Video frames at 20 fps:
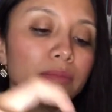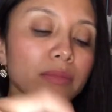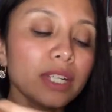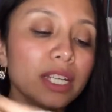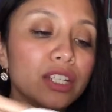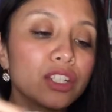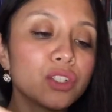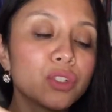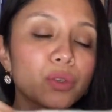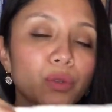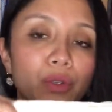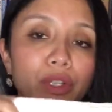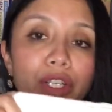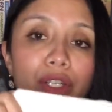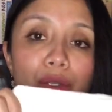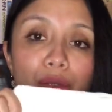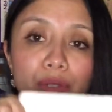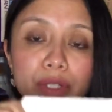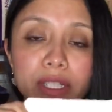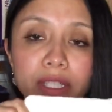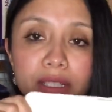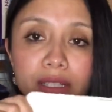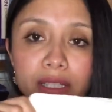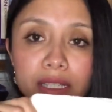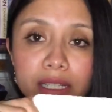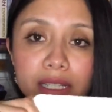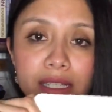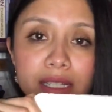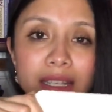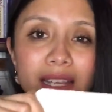enjoy using
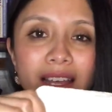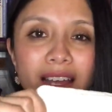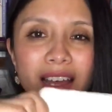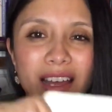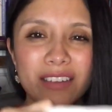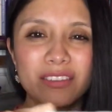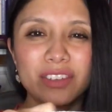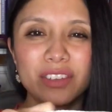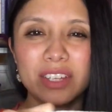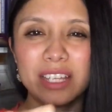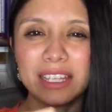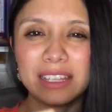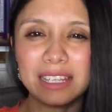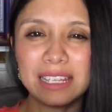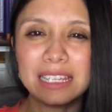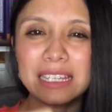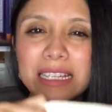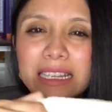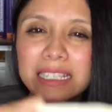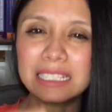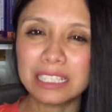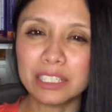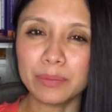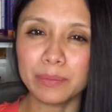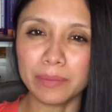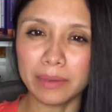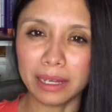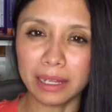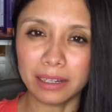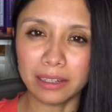these. I feel like they clean
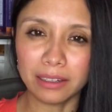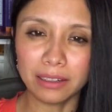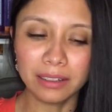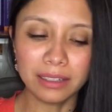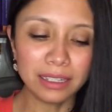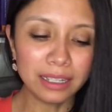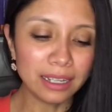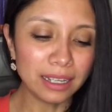better.